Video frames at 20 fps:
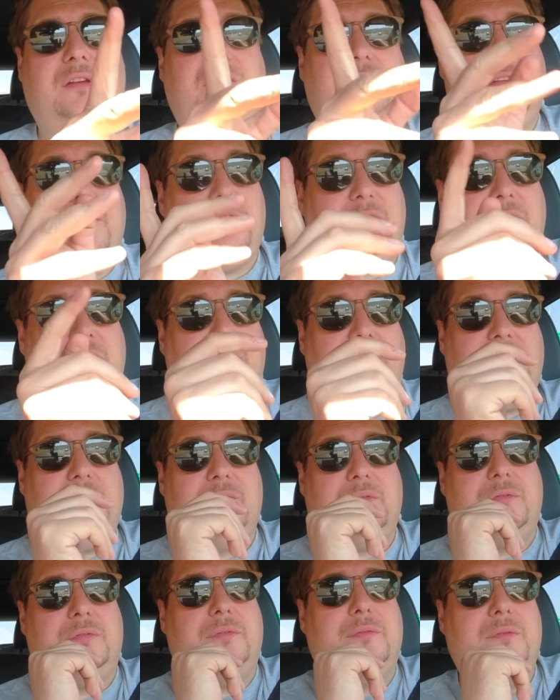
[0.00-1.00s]
doesn't
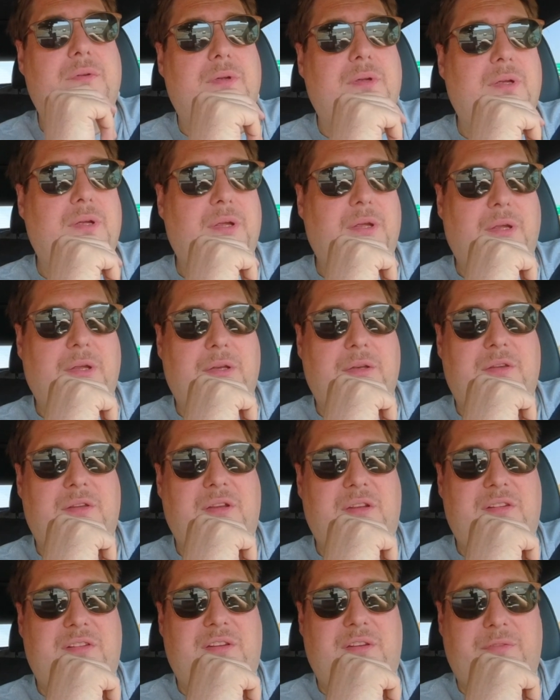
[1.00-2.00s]
have
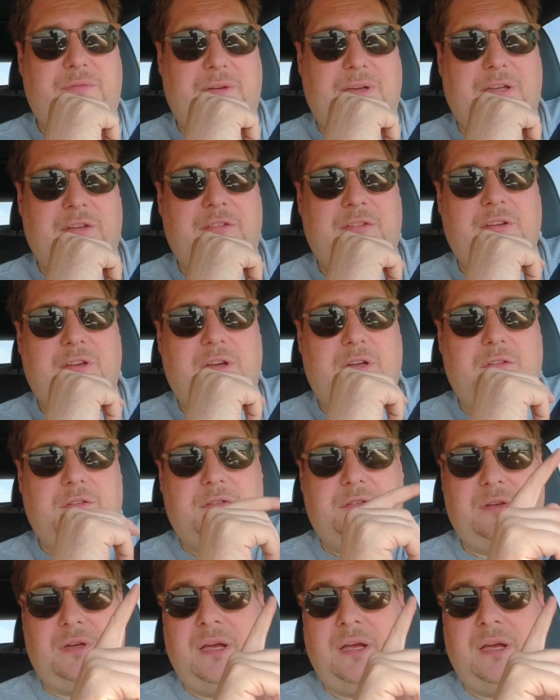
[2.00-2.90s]
DC fast chargers.